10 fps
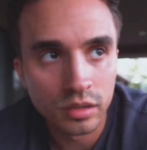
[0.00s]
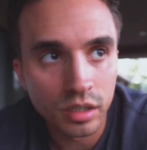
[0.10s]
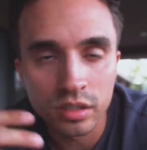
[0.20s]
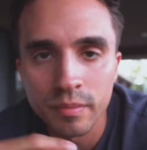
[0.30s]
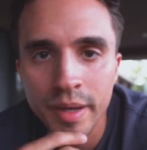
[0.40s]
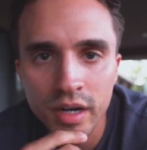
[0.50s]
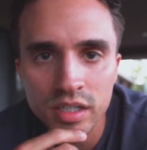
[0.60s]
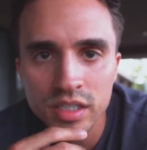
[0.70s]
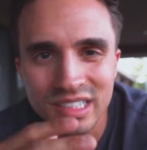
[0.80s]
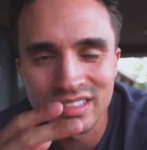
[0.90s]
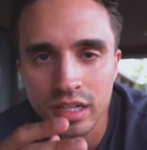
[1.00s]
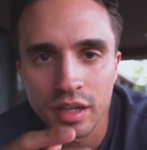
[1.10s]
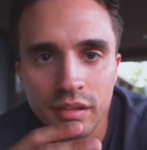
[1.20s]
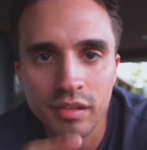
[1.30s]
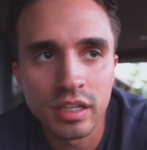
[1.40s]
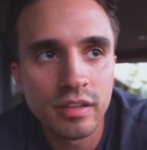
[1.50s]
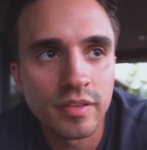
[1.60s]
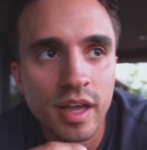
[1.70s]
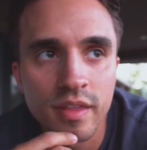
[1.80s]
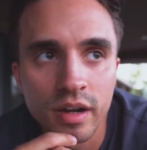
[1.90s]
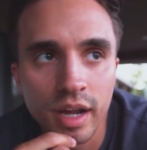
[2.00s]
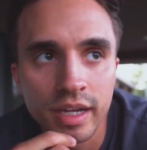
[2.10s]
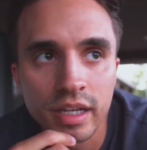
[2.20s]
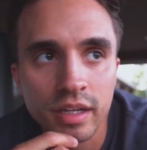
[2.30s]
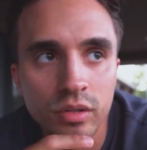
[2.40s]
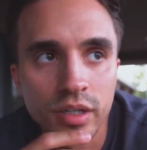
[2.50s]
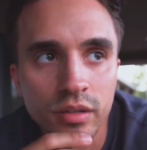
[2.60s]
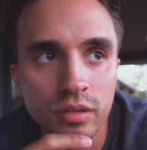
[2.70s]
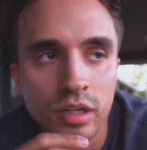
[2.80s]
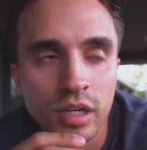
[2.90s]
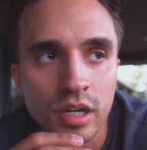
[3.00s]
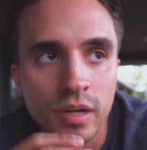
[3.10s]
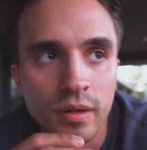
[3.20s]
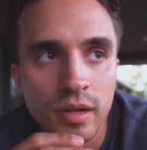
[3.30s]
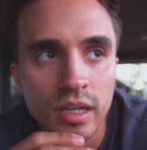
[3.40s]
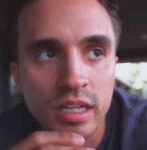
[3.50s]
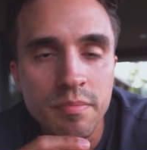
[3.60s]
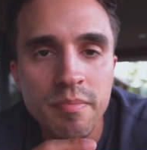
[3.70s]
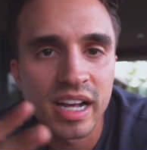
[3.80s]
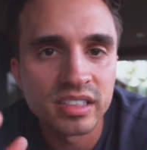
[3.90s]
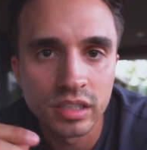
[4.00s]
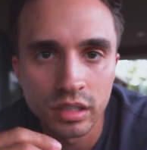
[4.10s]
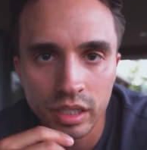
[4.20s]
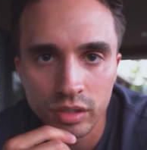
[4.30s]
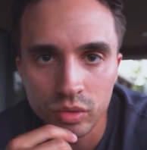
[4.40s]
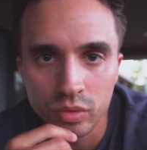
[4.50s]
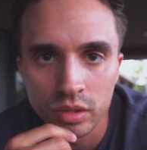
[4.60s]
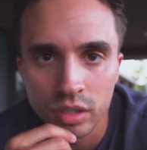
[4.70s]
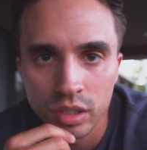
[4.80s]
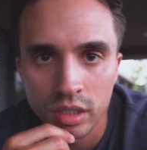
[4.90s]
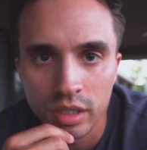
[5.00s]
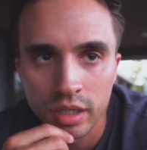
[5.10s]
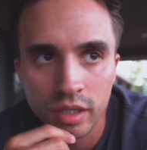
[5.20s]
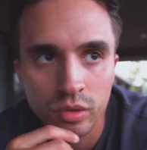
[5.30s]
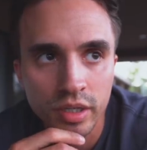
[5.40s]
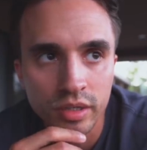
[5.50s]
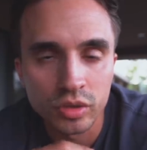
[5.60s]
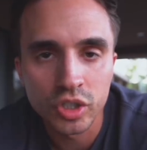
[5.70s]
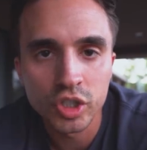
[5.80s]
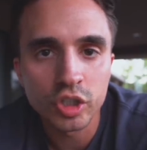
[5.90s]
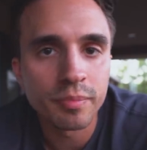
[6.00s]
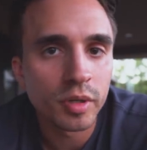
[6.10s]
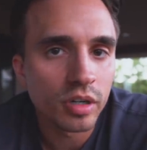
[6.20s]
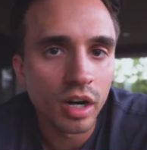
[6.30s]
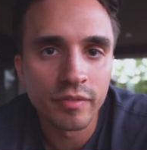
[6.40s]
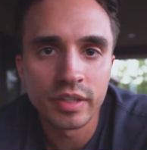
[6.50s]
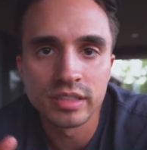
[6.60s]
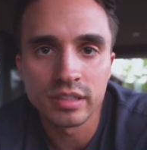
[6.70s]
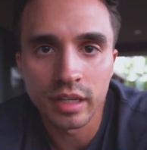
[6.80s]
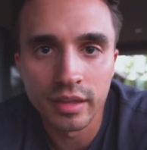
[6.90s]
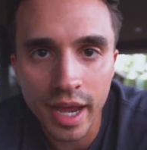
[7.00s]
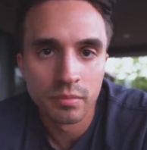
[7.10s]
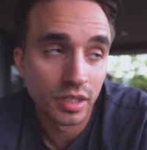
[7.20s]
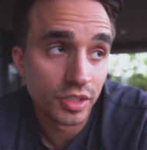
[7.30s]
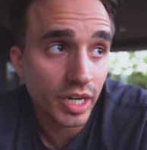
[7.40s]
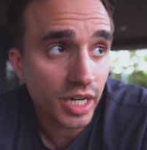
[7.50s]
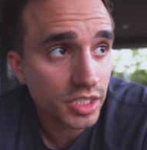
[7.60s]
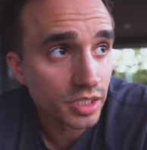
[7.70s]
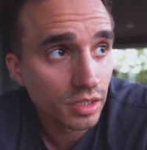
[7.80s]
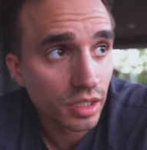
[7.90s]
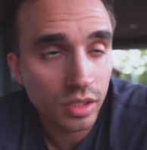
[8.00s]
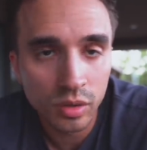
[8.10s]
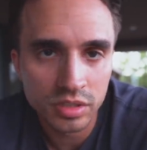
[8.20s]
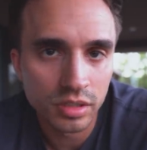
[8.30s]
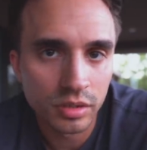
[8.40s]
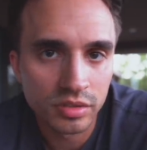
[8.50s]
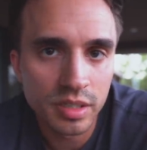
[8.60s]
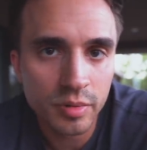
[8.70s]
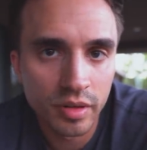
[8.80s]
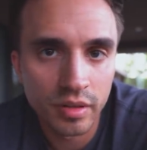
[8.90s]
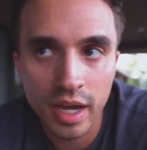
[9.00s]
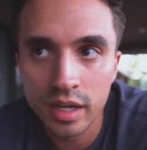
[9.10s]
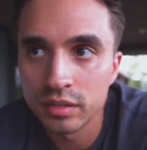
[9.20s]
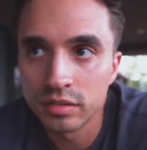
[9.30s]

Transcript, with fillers: Look, comparison is like a thief in the night. It'll it'll emasculate you. It'll it'll strip your confidence like that. But attraction it goes a little deeper than that.